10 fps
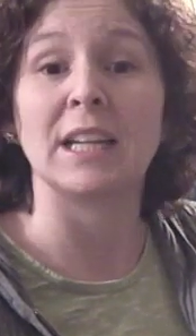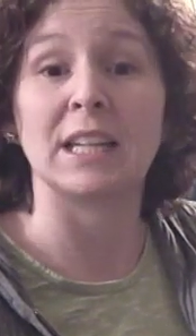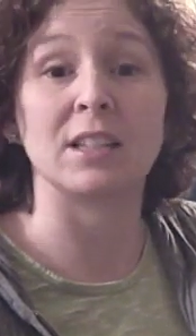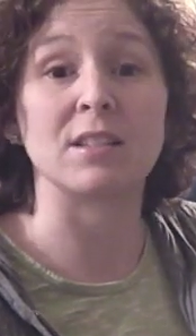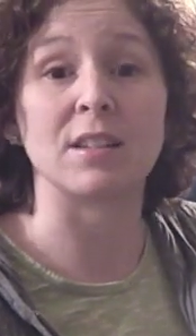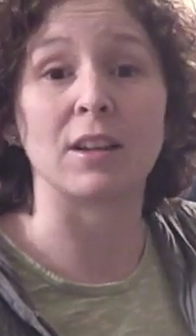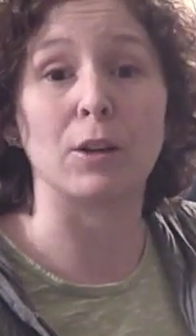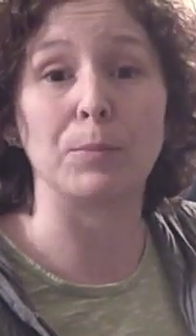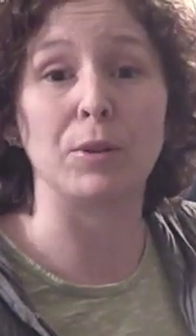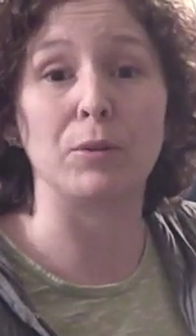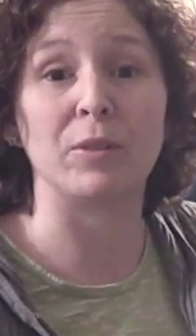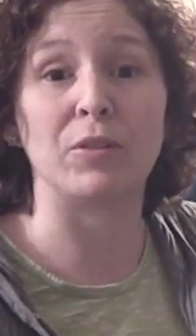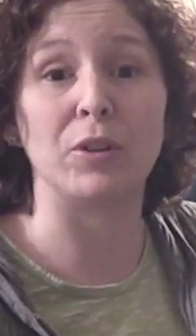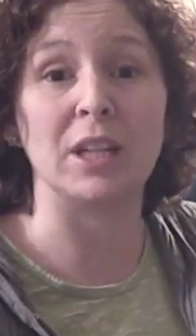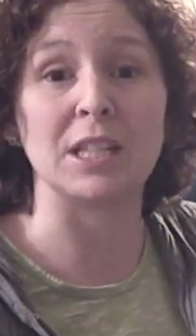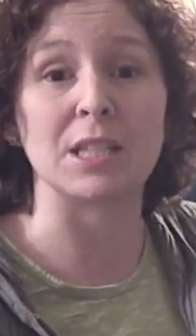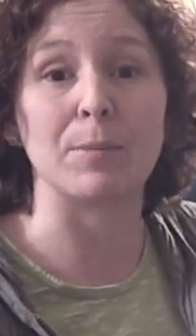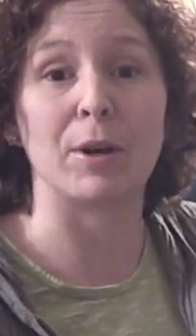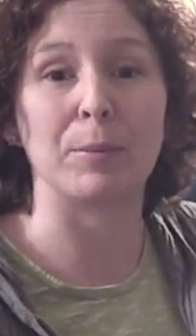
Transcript: kids to help you if you need some